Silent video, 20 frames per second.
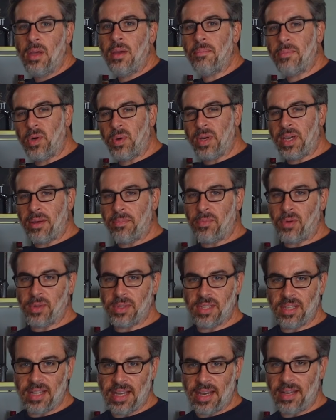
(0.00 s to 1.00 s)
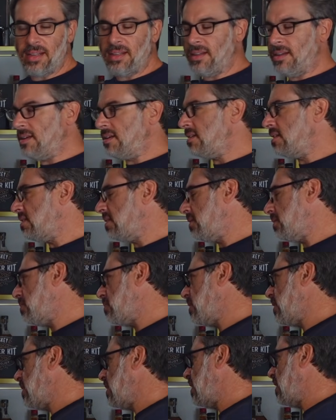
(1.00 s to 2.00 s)
But we'll get more to that here in a little
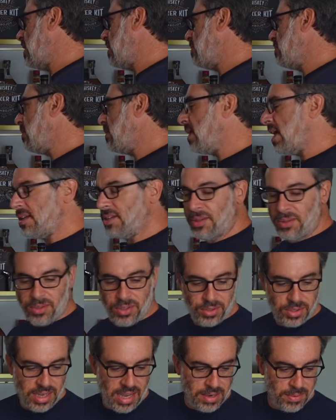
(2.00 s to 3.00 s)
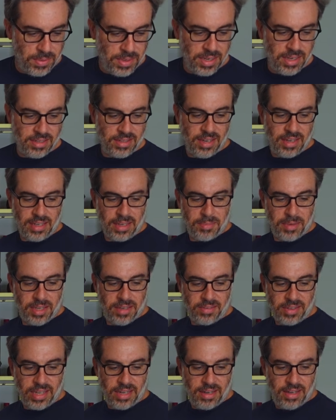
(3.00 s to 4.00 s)
bit. I do just kind of want to talk about,
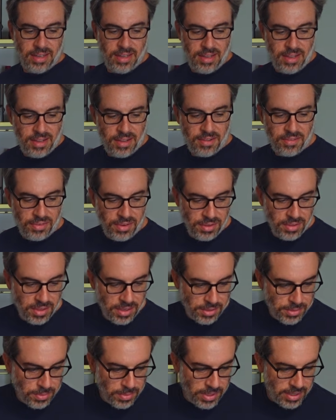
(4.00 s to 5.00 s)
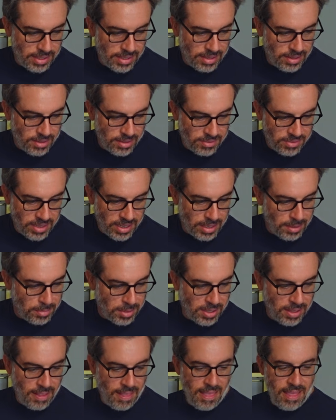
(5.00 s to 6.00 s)
I've got a few things written here off
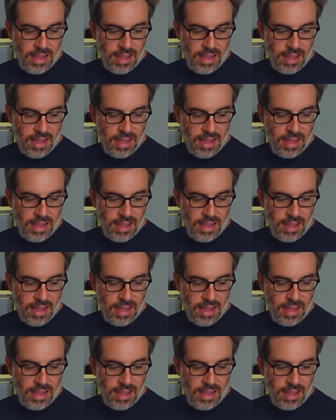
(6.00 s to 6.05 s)
camera.